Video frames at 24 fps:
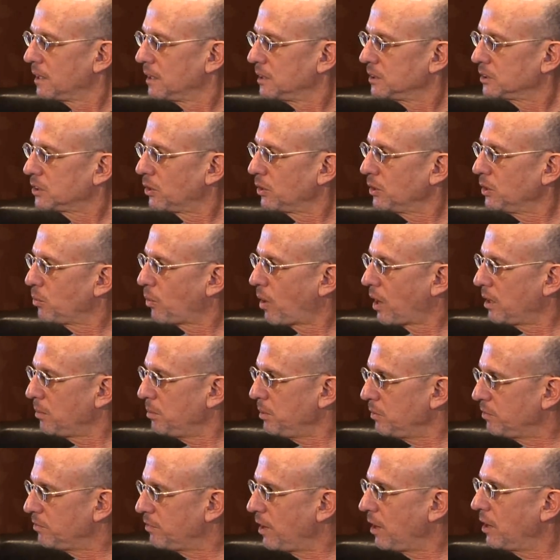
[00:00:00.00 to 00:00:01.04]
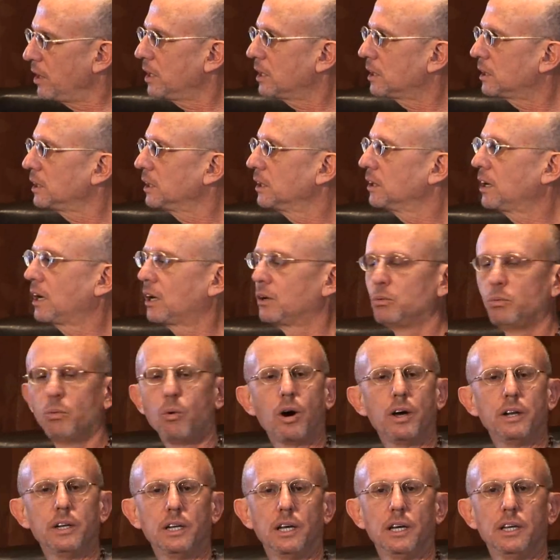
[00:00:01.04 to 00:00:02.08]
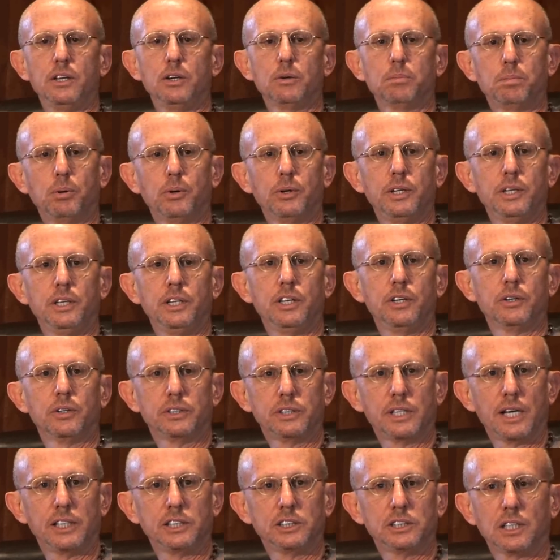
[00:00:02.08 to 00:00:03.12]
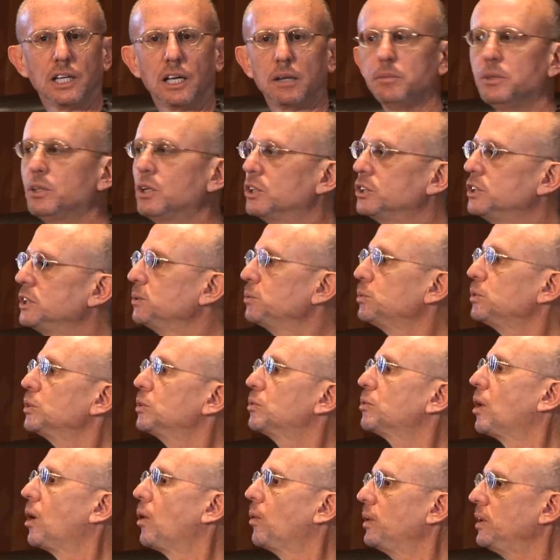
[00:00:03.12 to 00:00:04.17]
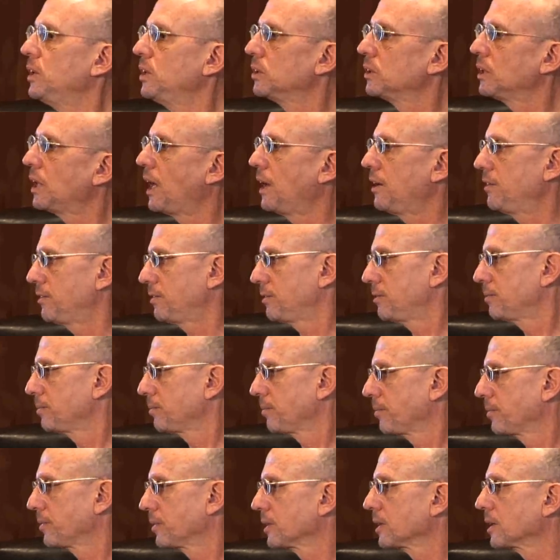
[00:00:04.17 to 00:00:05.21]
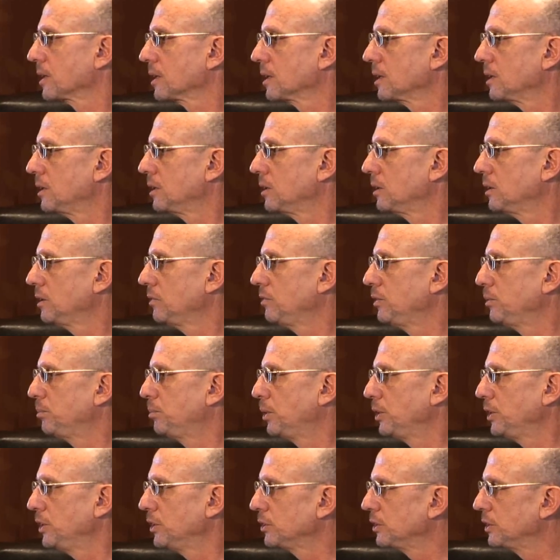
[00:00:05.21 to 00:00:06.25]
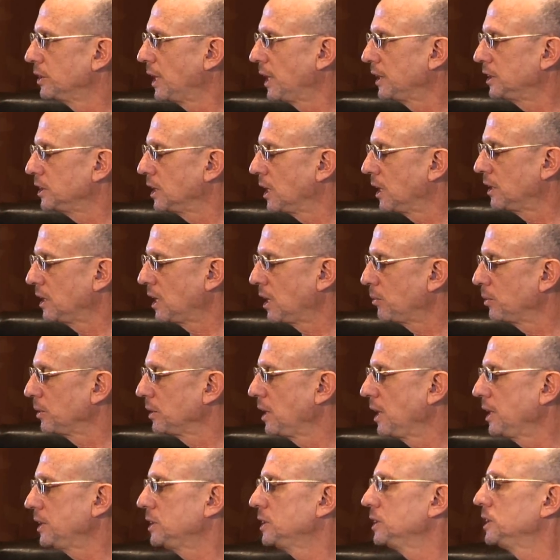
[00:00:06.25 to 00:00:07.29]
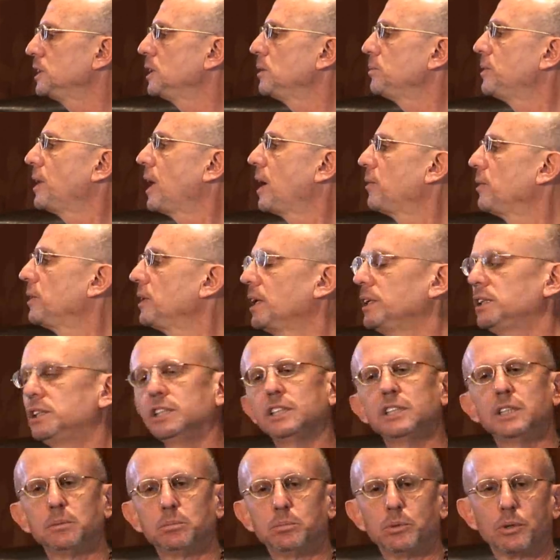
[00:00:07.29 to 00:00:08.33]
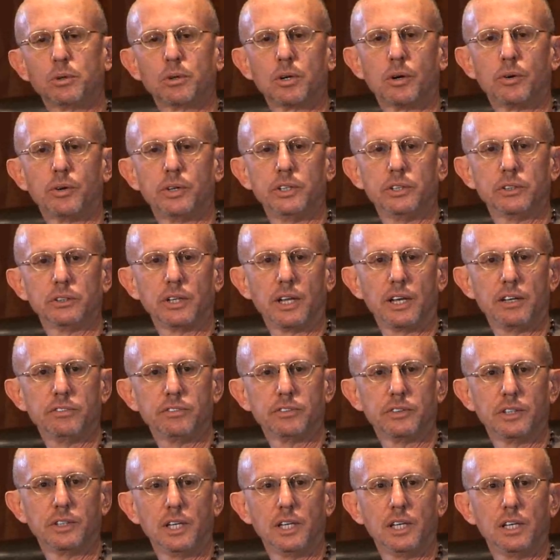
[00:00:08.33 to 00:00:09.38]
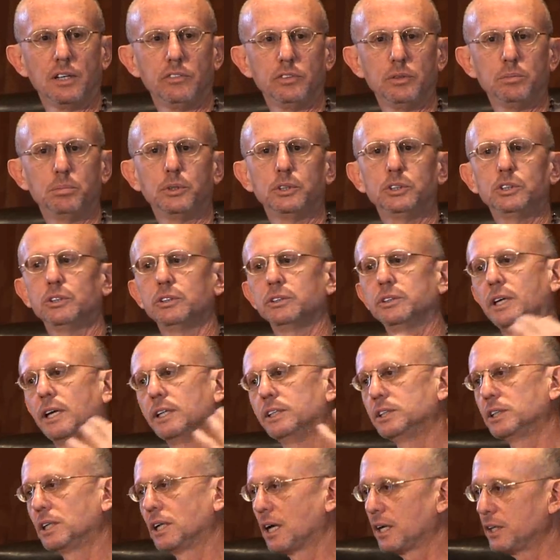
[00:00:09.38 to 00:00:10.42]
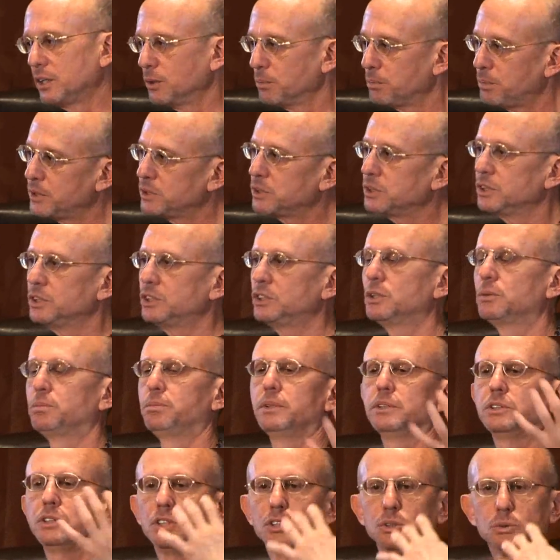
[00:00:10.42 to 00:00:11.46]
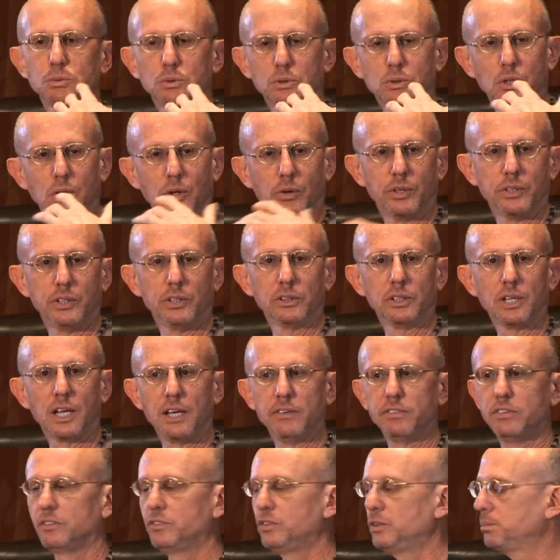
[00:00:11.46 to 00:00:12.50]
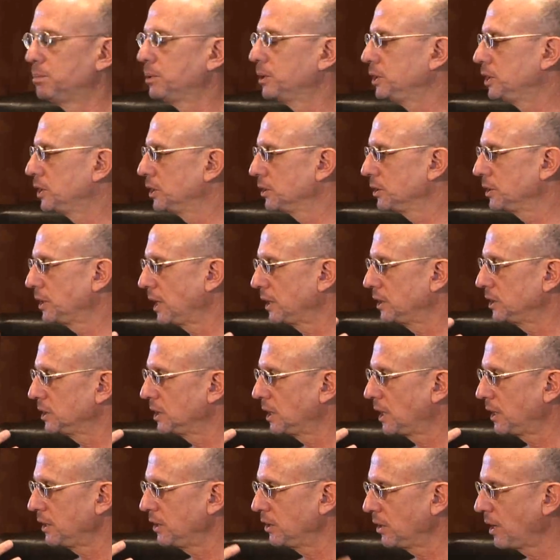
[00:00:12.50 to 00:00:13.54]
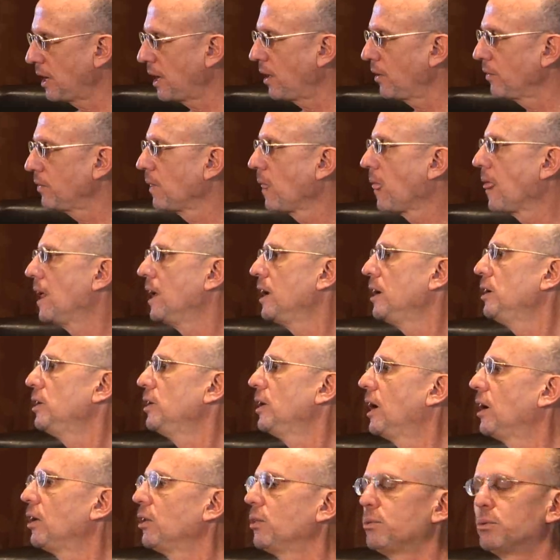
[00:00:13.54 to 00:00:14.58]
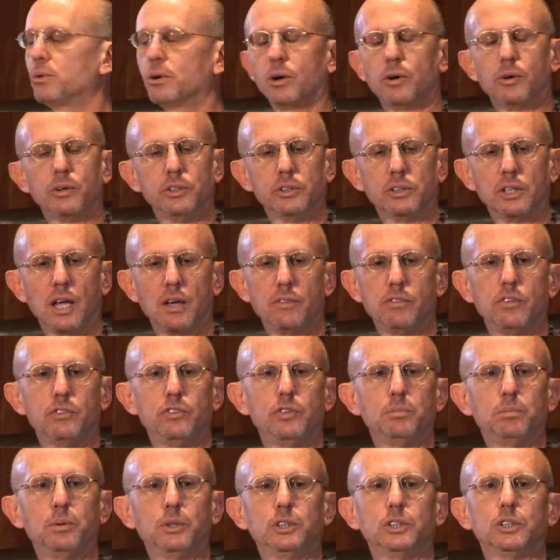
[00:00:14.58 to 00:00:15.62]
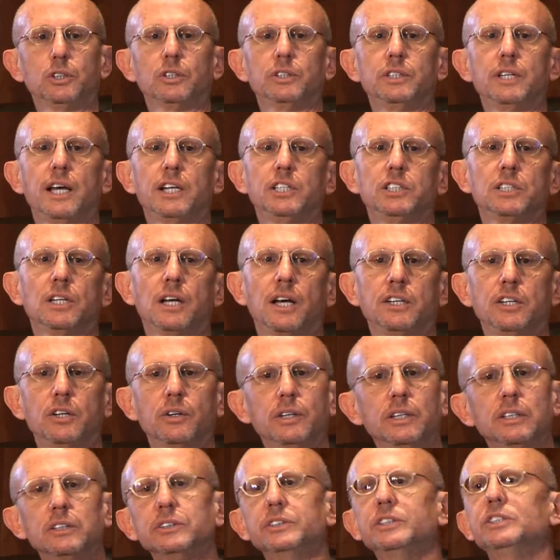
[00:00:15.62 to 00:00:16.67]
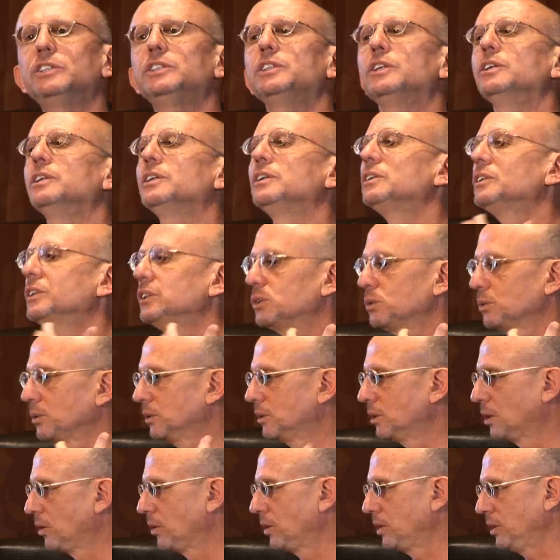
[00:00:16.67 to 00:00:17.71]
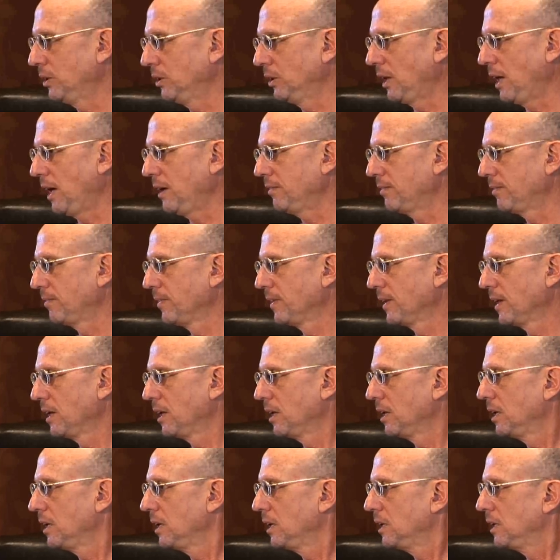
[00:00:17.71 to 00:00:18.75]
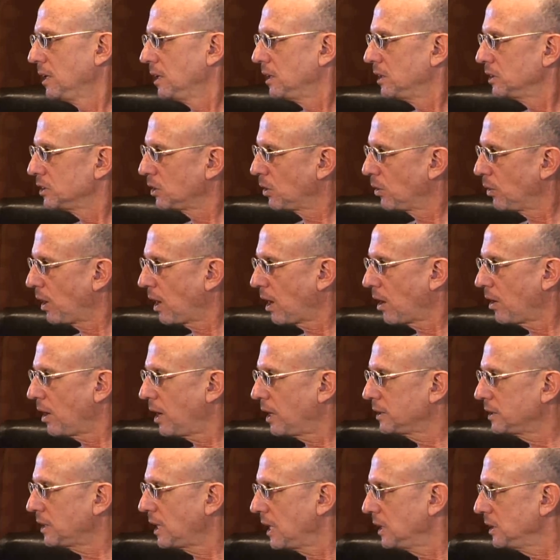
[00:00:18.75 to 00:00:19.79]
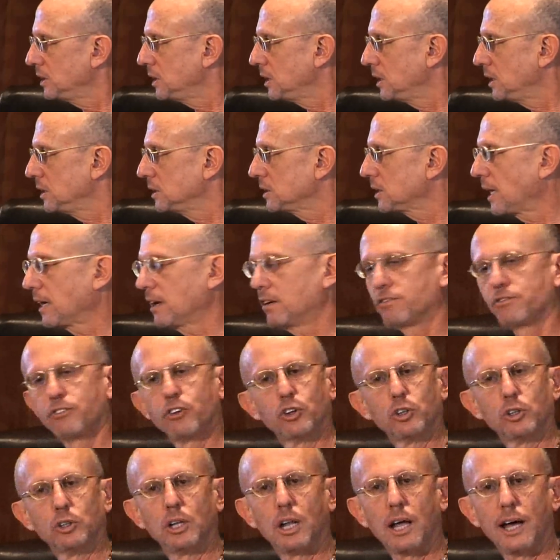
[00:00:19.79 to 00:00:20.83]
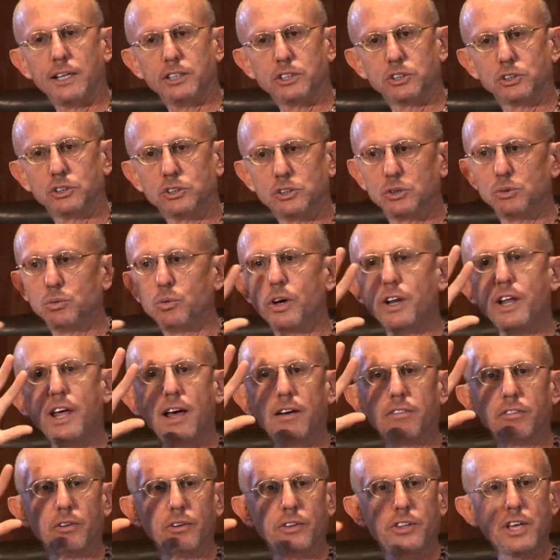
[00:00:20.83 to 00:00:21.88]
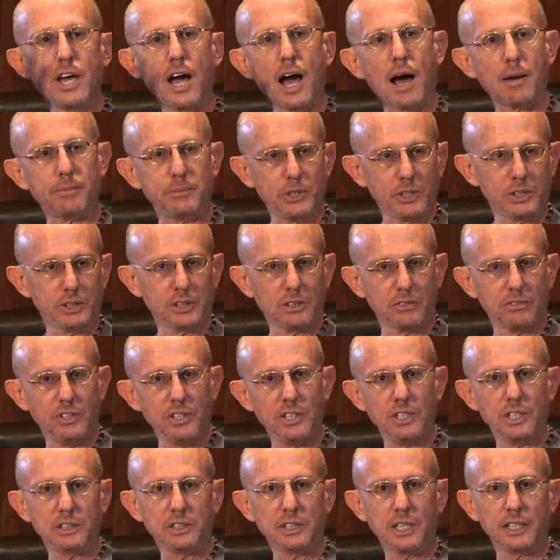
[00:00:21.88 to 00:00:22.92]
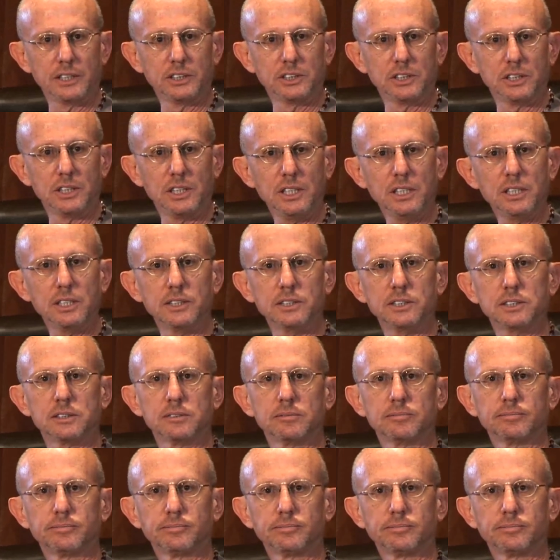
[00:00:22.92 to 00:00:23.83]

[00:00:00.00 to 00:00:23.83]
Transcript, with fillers: So you want to be very clear on what you're putting your attention on because it will grow in your life. if you put your attention on that relationship, that relationship will grow in your life. If you put your attention on your business, your business will grow in your life. If you put your attention on your health, your health will grow in your life. If you put your attention on your illness, your illness will grow in your life. So our attention is like fertilizer to whatever the object of the attention is.